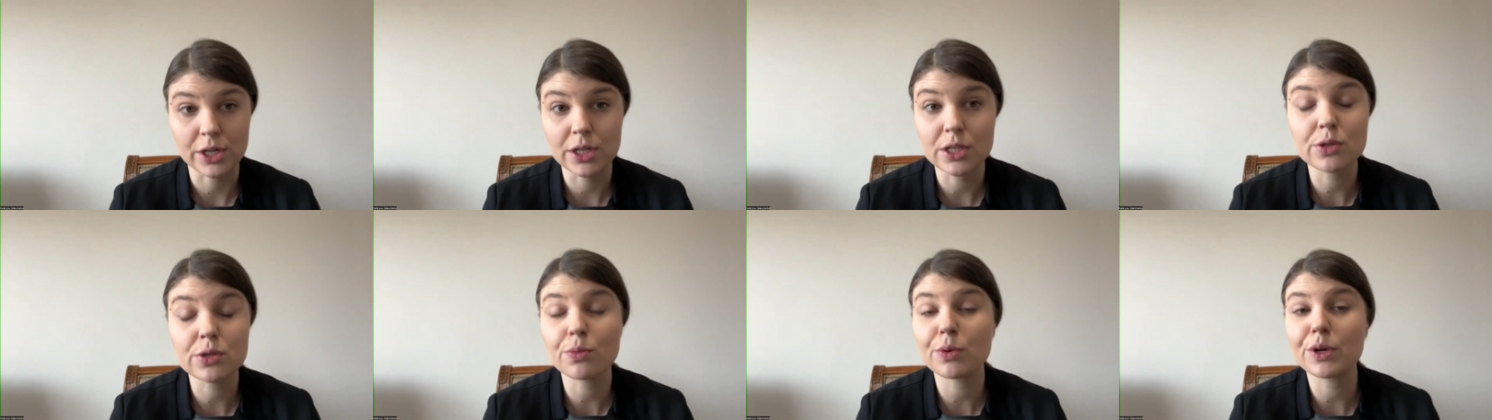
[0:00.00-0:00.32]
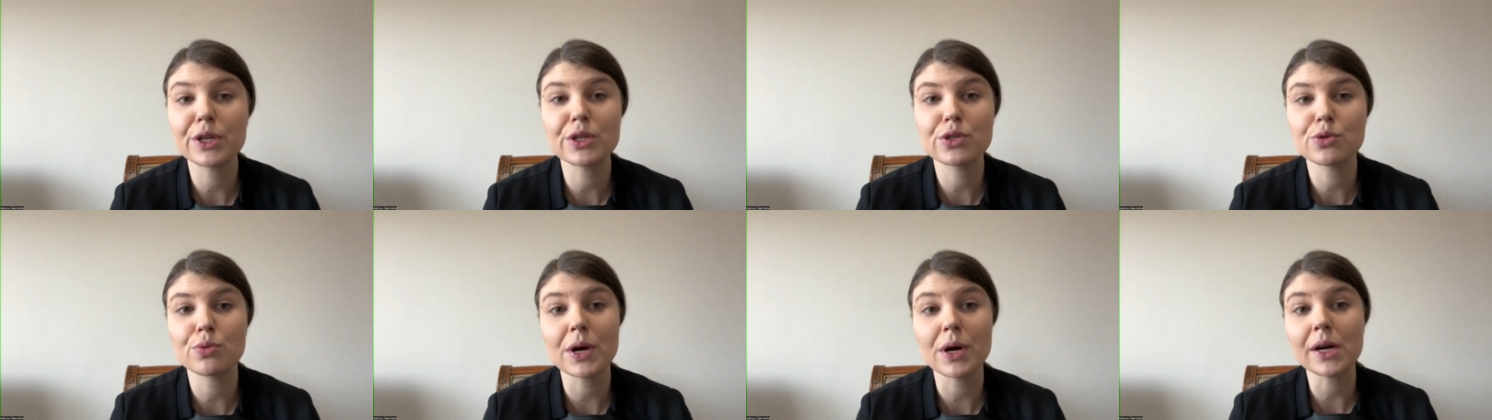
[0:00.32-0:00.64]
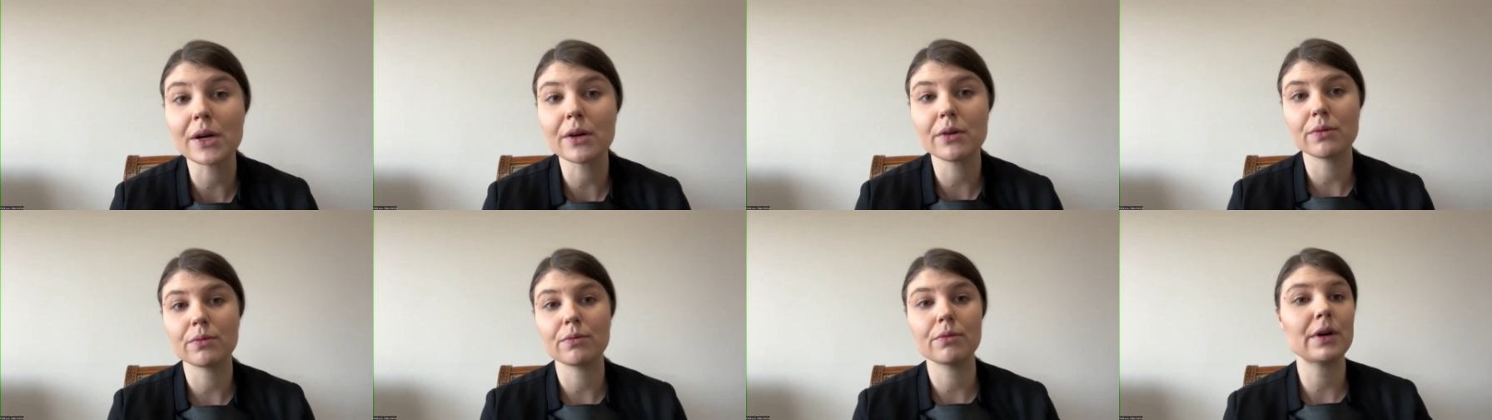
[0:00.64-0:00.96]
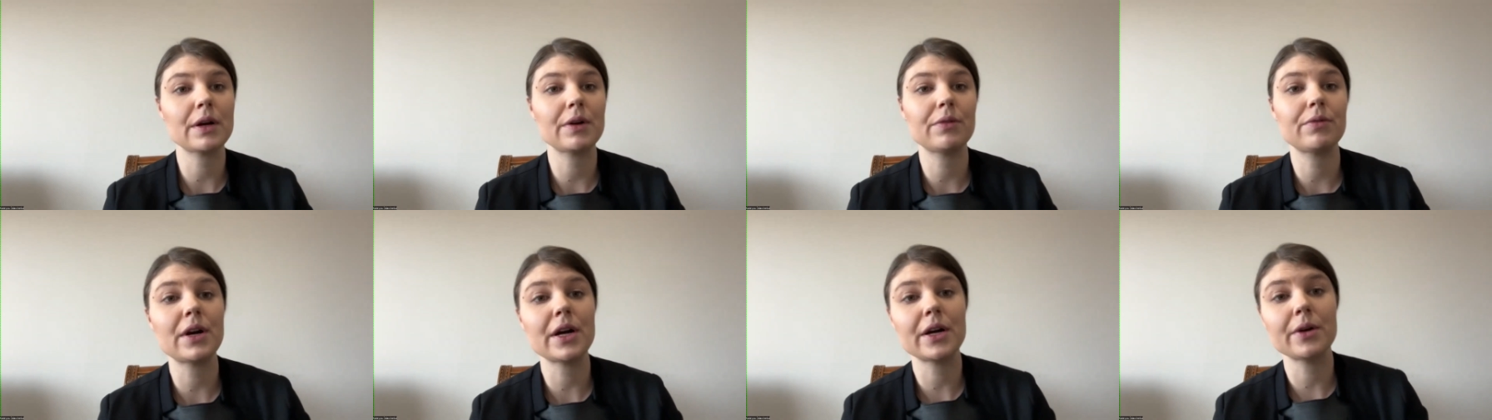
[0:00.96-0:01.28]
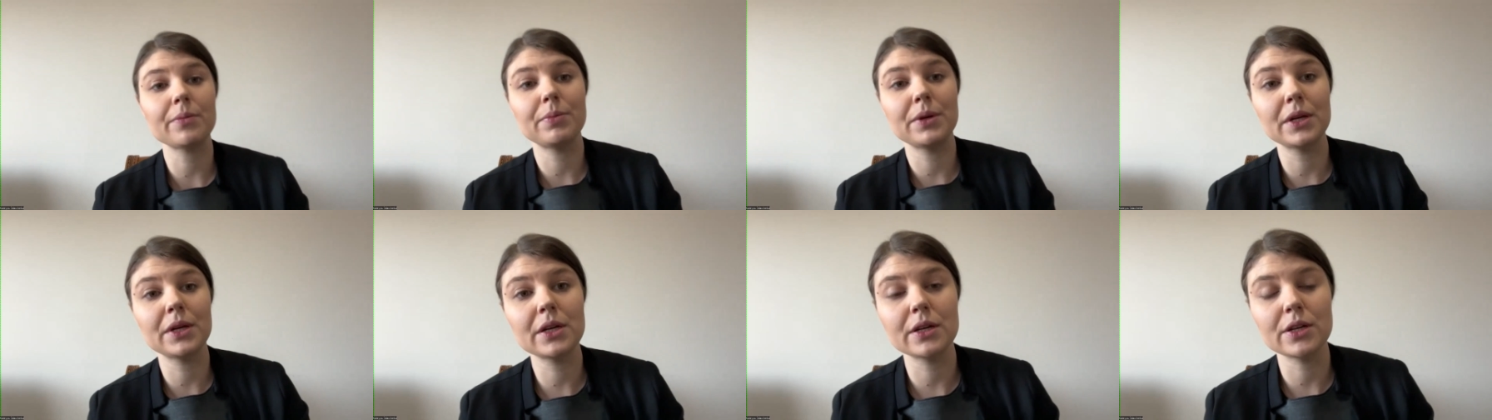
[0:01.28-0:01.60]
It's it's very
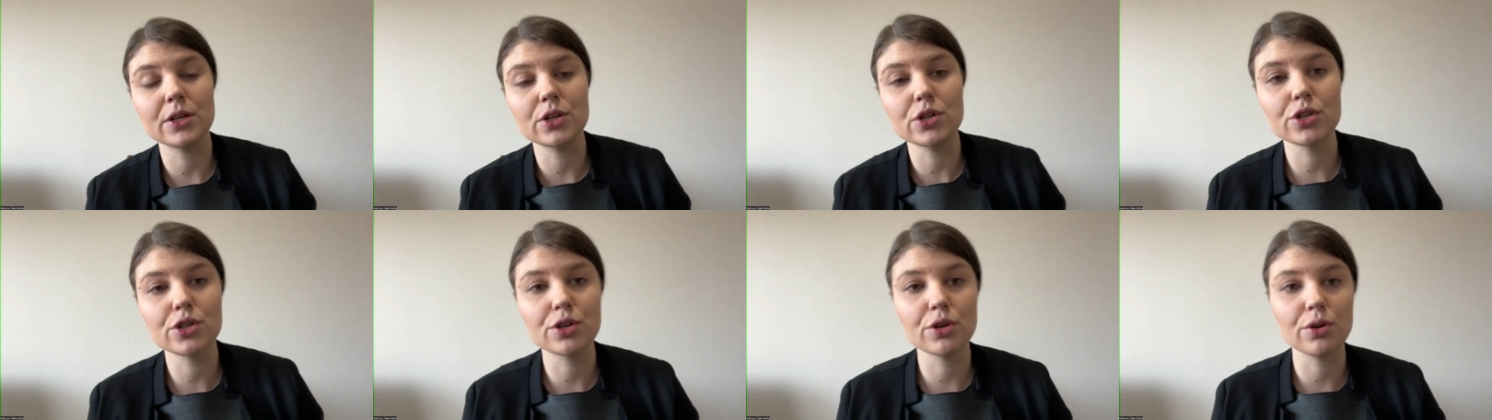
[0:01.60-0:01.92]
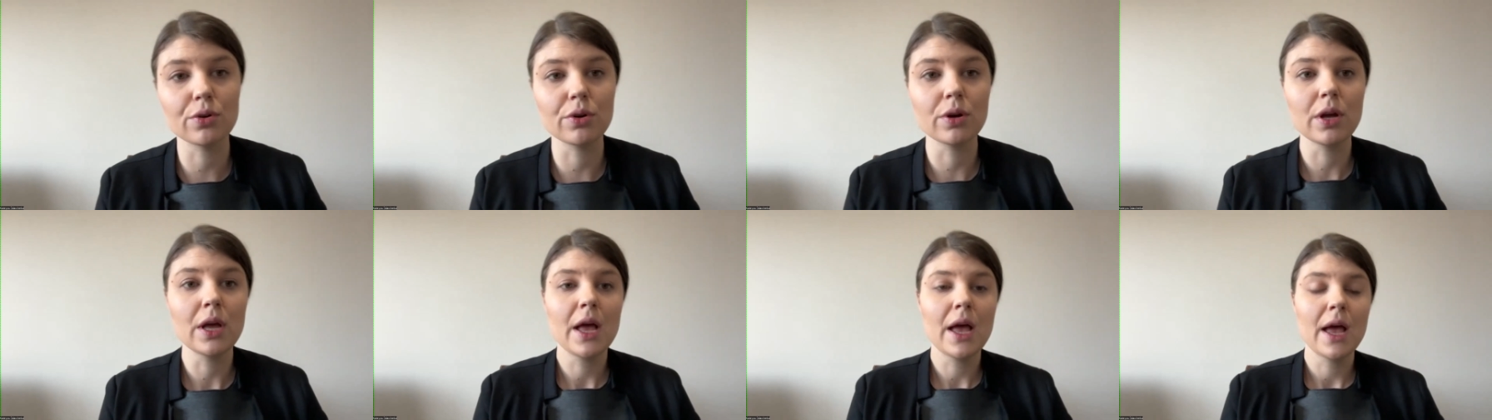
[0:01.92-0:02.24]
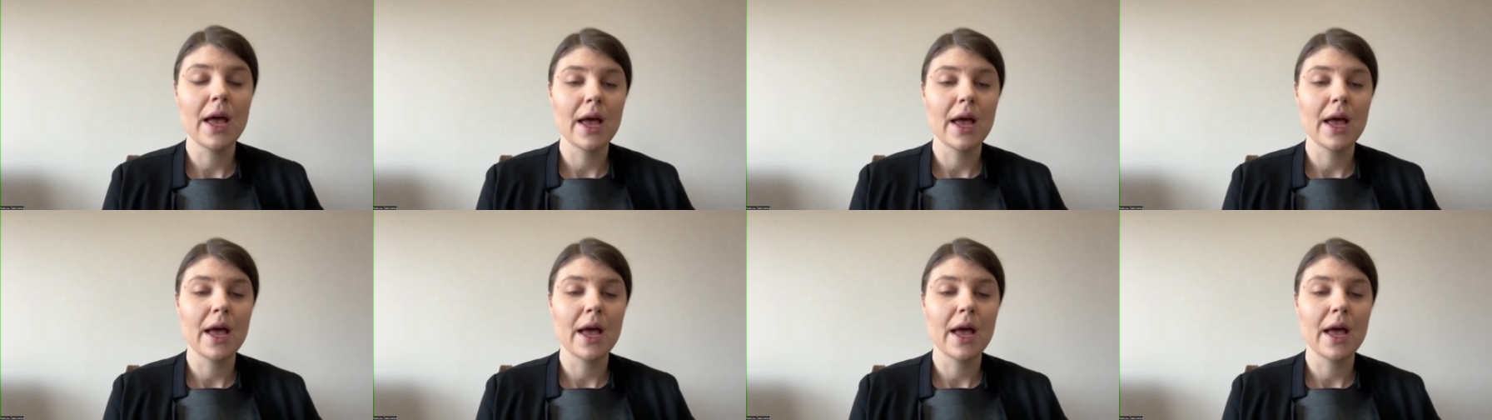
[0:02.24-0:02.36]
very big issue,